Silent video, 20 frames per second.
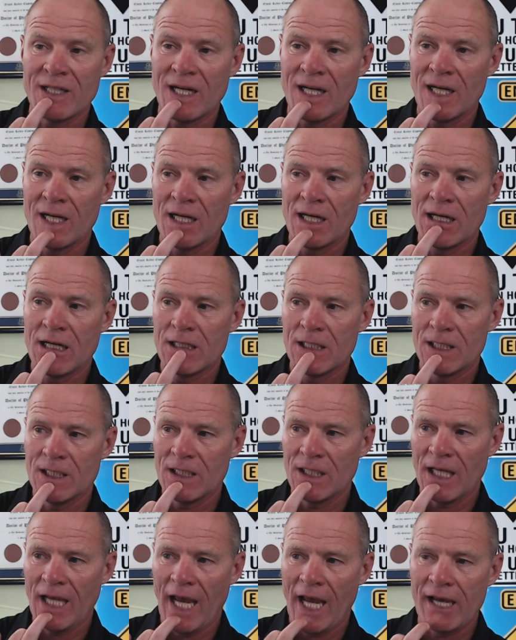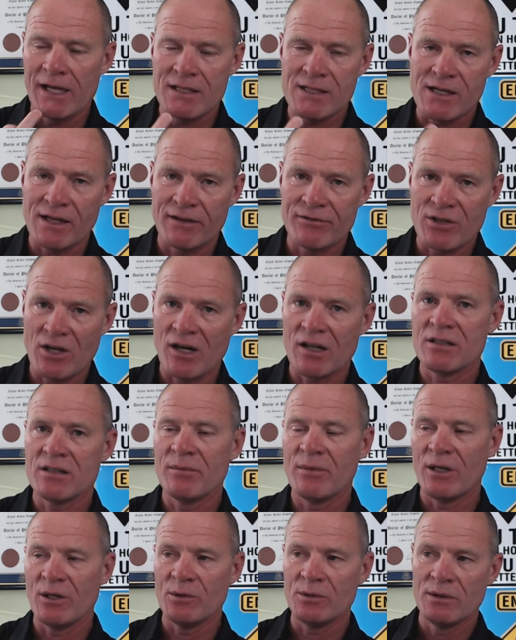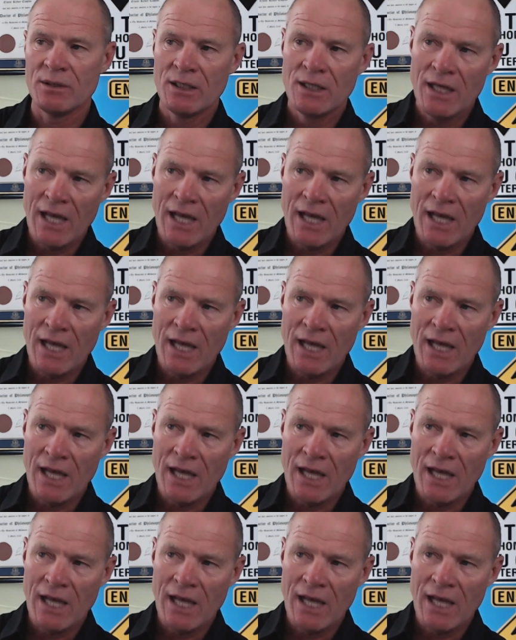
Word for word: As I've talked about,